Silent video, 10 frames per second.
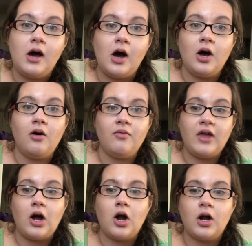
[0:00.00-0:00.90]
Um,
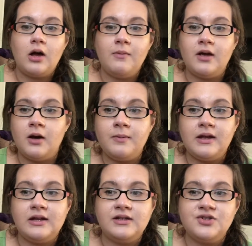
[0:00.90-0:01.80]
they are coming up.
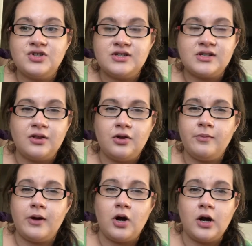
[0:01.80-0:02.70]
It is just a little
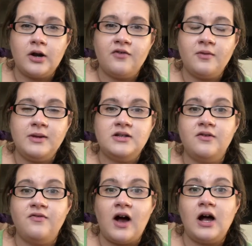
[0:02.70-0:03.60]
bit harder for me
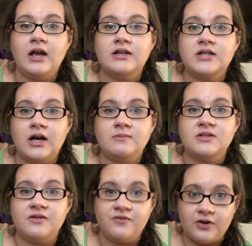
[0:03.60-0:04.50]
to find
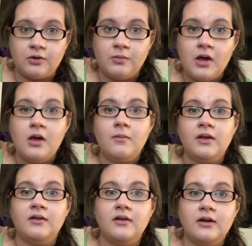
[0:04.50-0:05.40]
times to film
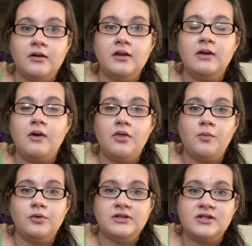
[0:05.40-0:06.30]
because literally while the
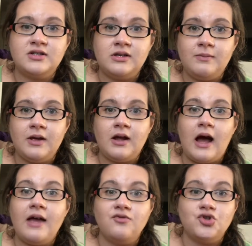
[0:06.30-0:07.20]
boys are sleeping,
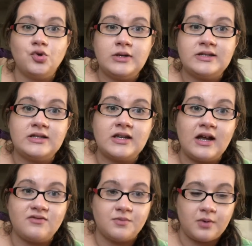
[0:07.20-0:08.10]
I have choices and
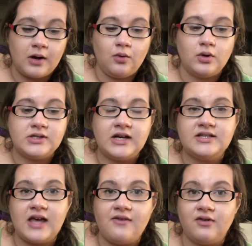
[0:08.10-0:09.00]
I have to
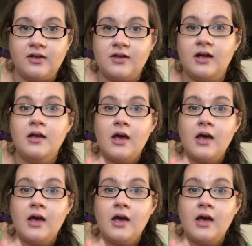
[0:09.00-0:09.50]
prioritize everything.